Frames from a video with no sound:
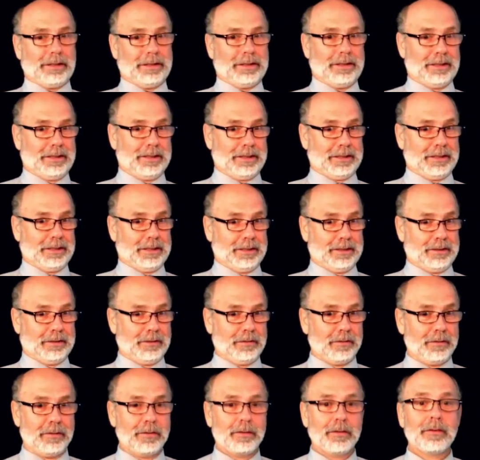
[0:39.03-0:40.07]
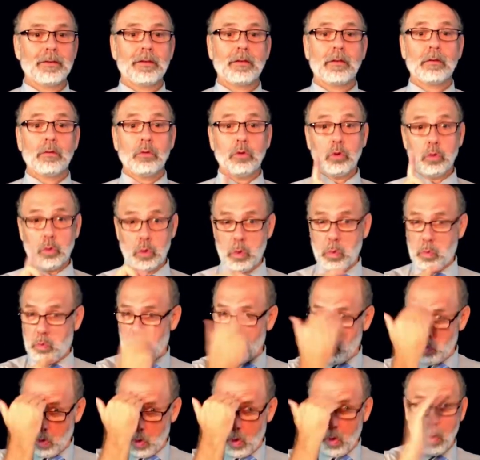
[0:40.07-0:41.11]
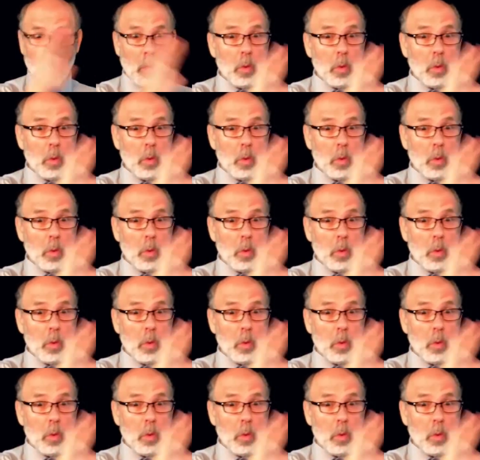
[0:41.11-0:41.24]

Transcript: city and municipal councillors,